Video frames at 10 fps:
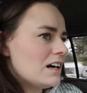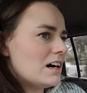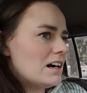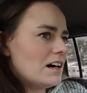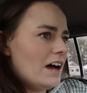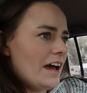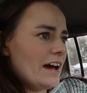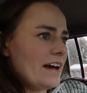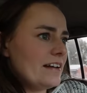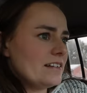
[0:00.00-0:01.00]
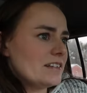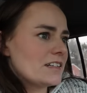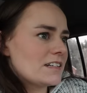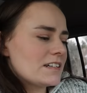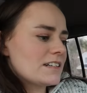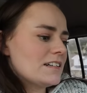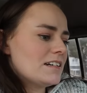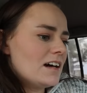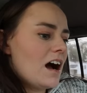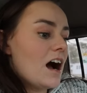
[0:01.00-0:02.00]
Uh, and
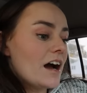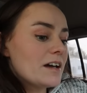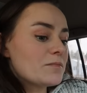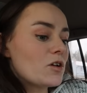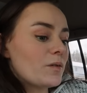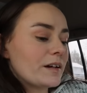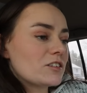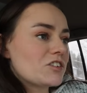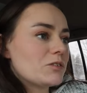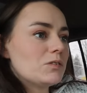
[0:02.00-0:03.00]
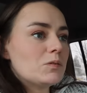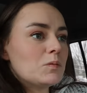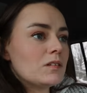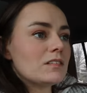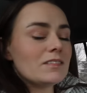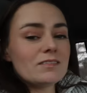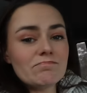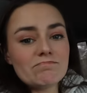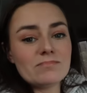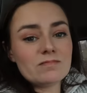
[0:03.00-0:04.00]
pretty I am open. going
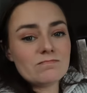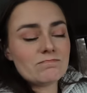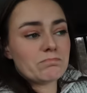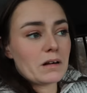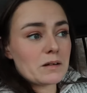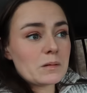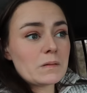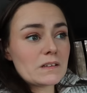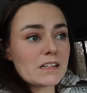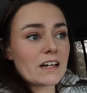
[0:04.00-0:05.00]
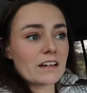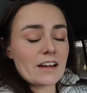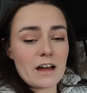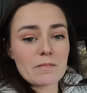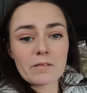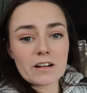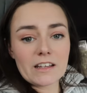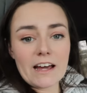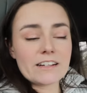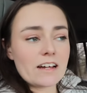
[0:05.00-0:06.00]
to probably take a nap. I'm gonna
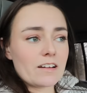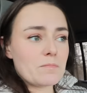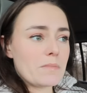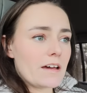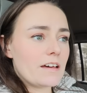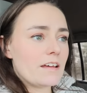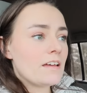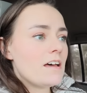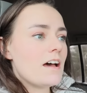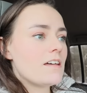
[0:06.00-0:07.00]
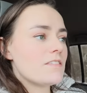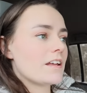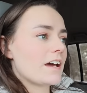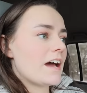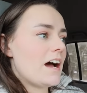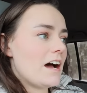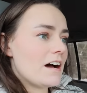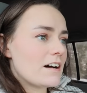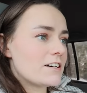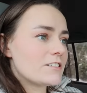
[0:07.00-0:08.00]
lie down in bed and then I
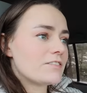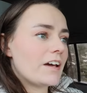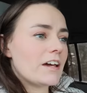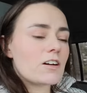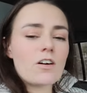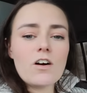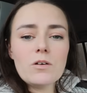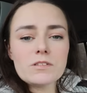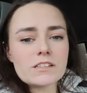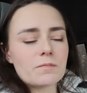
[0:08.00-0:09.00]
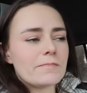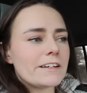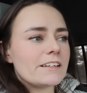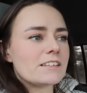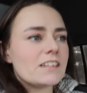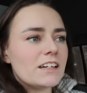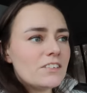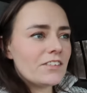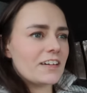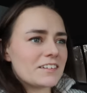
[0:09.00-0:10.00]
have a call with somebody this
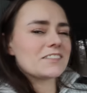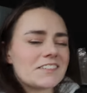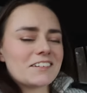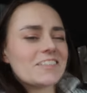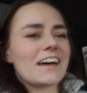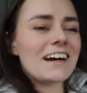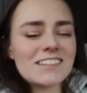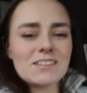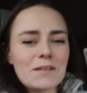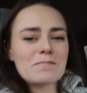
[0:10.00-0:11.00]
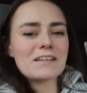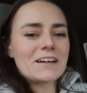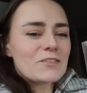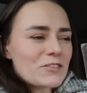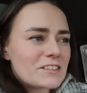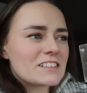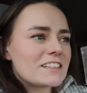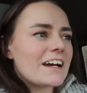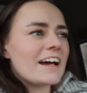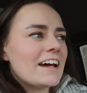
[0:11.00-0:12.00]
evening. So that's my plan for
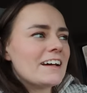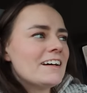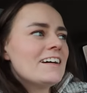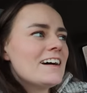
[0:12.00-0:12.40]
today.